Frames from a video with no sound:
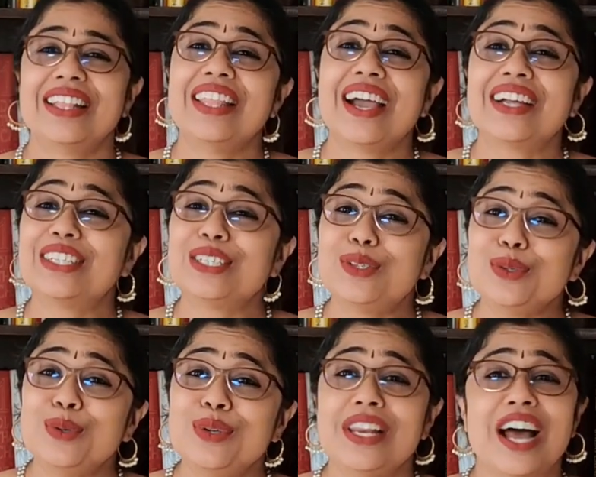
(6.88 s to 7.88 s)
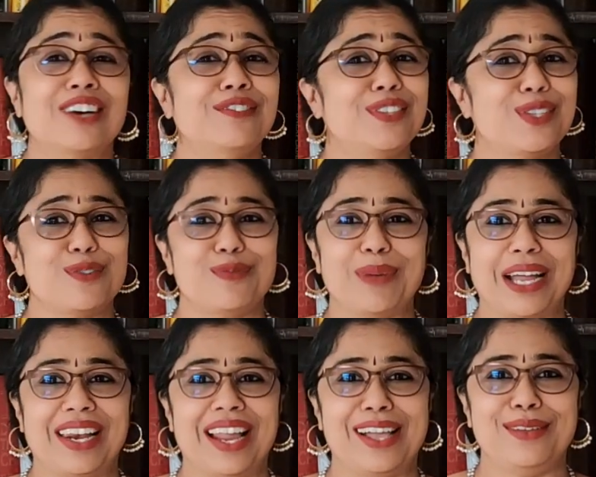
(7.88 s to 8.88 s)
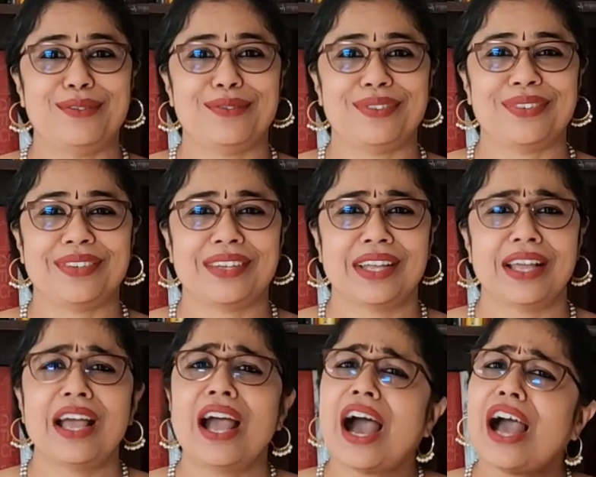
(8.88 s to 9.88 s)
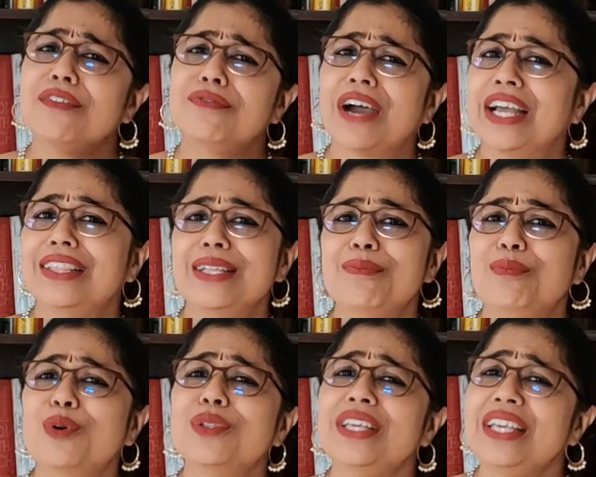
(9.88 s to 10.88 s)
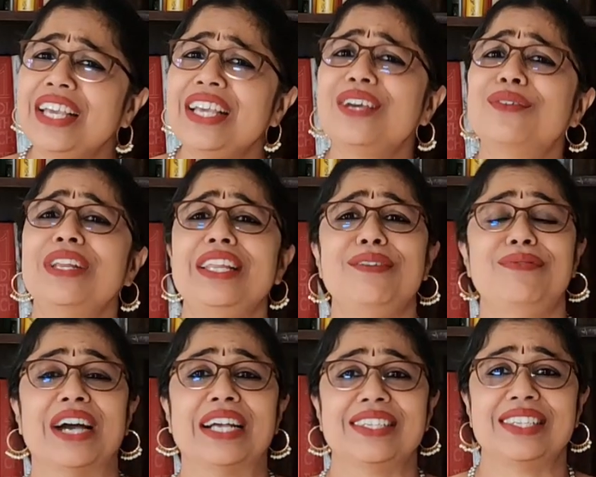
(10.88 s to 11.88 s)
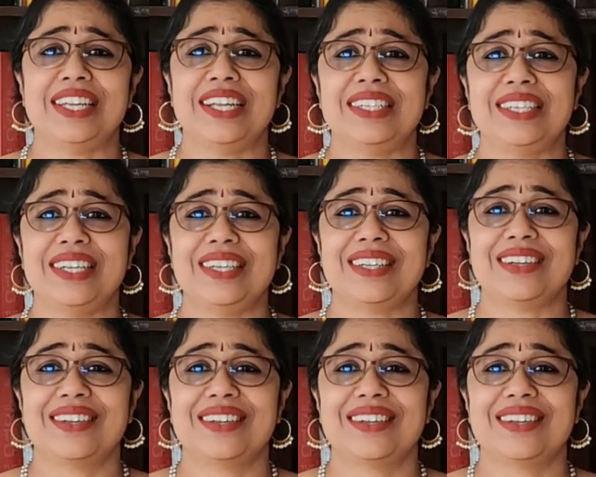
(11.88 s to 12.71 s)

They are the two loves of my life. I find them both equally fascinating.